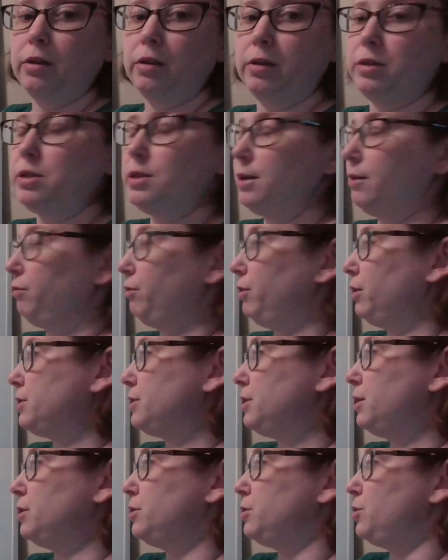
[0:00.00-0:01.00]
The
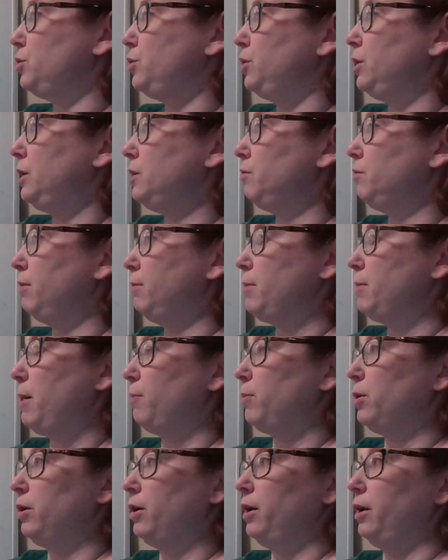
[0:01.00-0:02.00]
difference is you need to
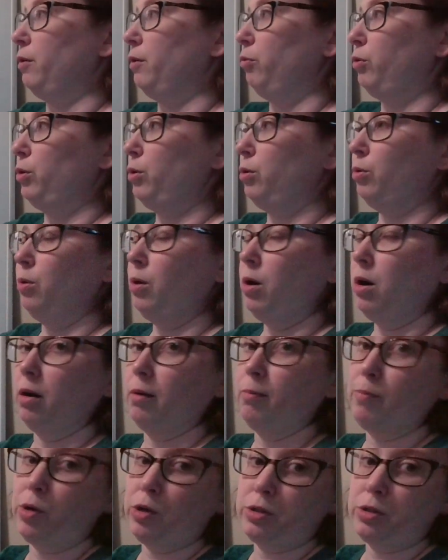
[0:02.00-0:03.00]
remember if you
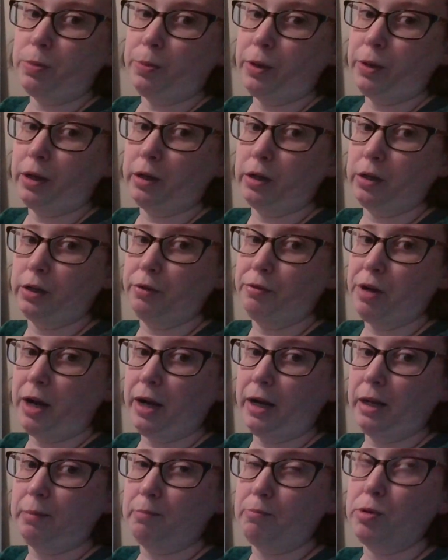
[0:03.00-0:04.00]
are multiplying or
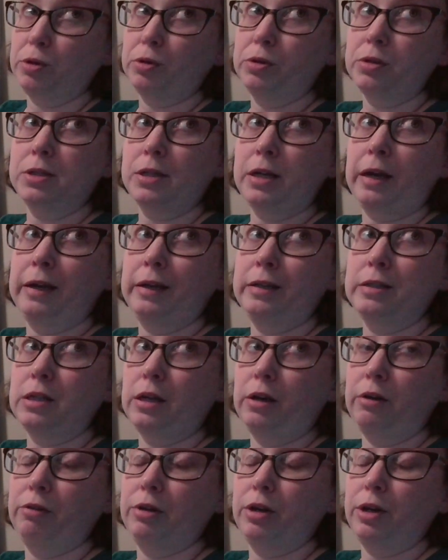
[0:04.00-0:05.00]
dividing both sides
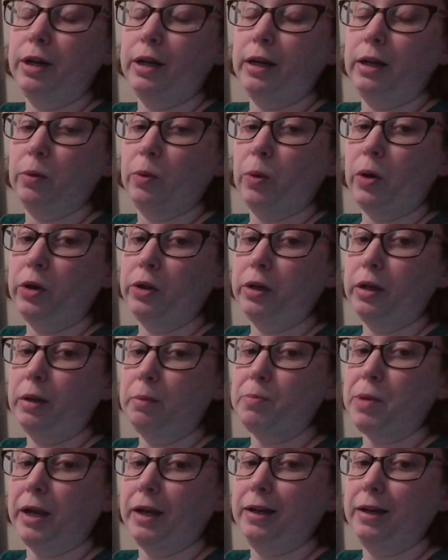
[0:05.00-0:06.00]
of your inequality
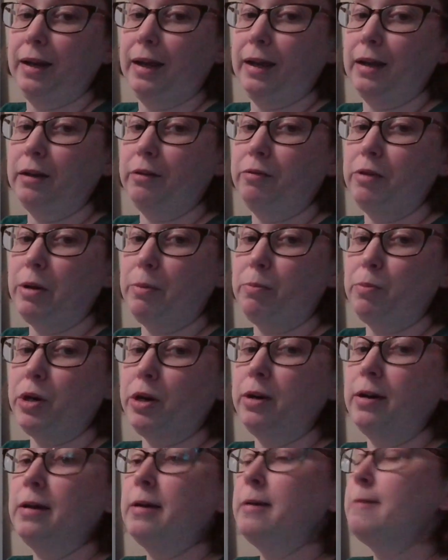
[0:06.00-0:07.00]
by a negative
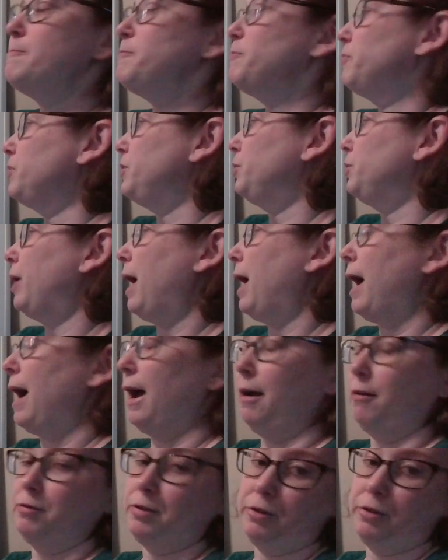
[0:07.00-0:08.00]
number, you
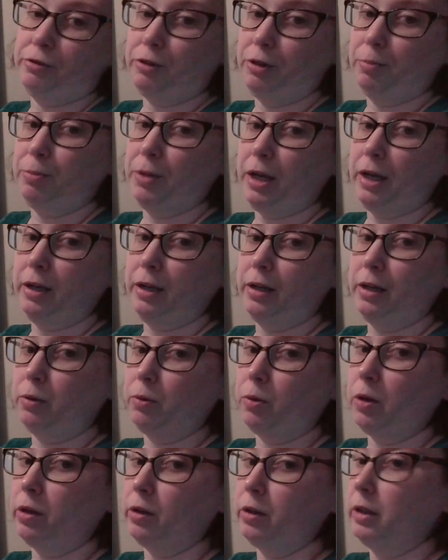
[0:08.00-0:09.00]
have to flip that
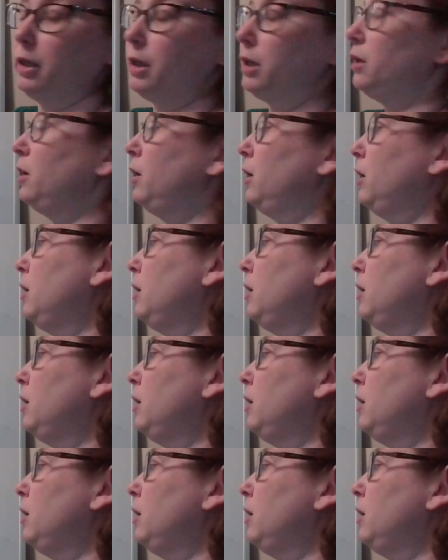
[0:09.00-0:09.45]
inequality.